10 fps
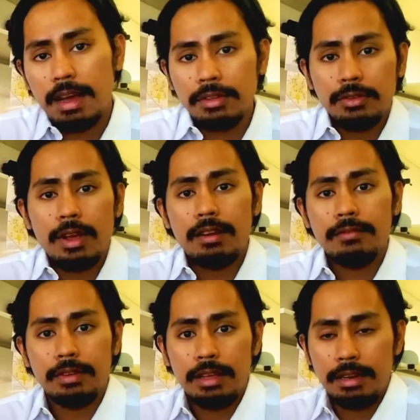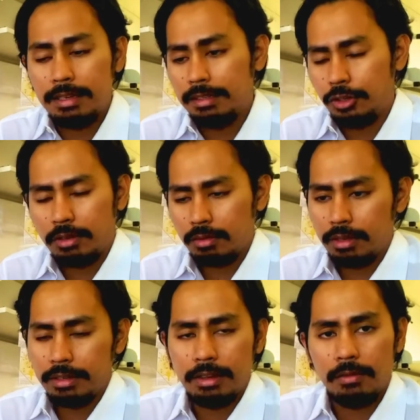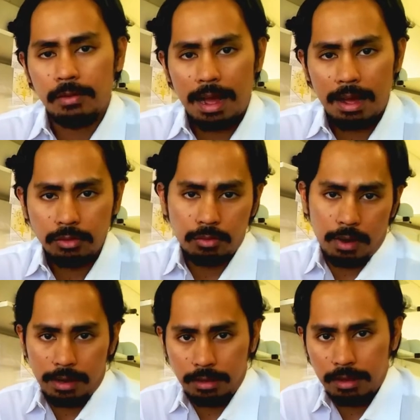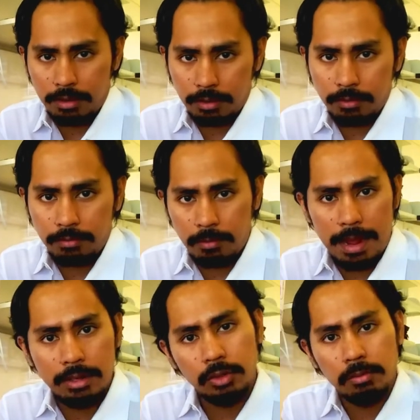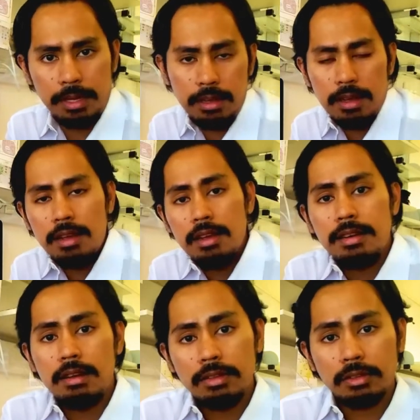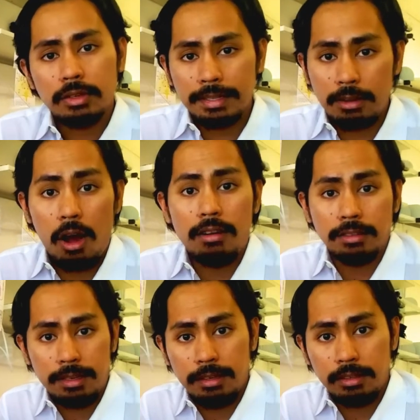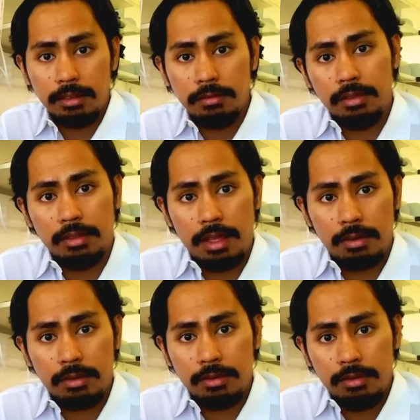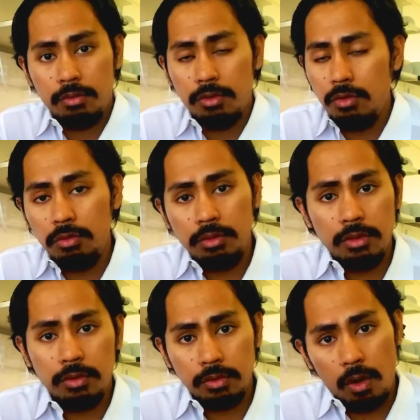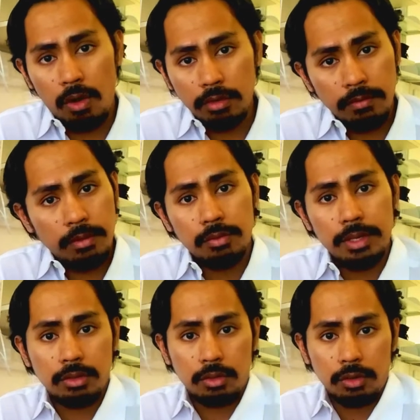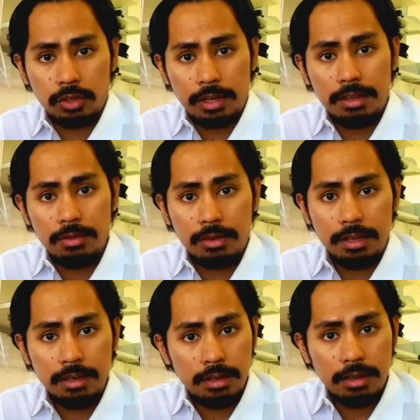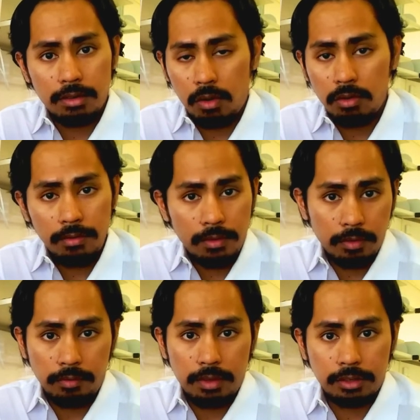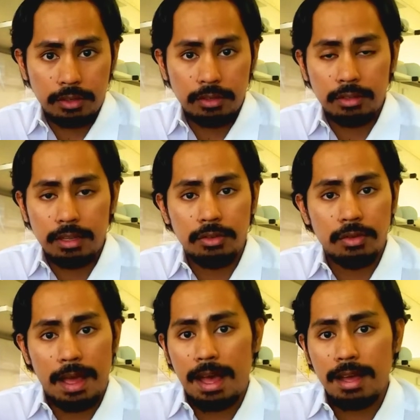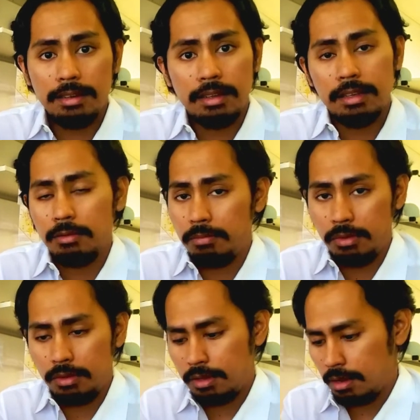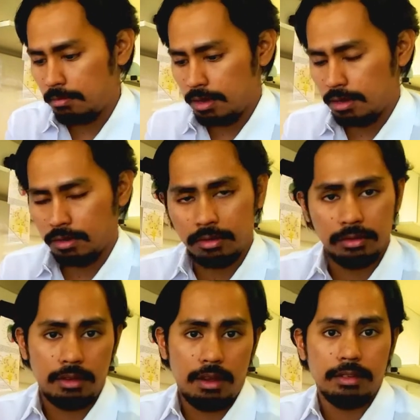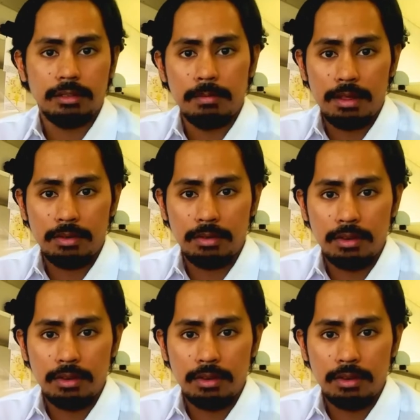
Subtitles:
that you have a general idea of how to write a letter from A to B, now let's look at the content of the letter. You will use all of the research that you did and all of the reflections that you had and put them in a concise manner.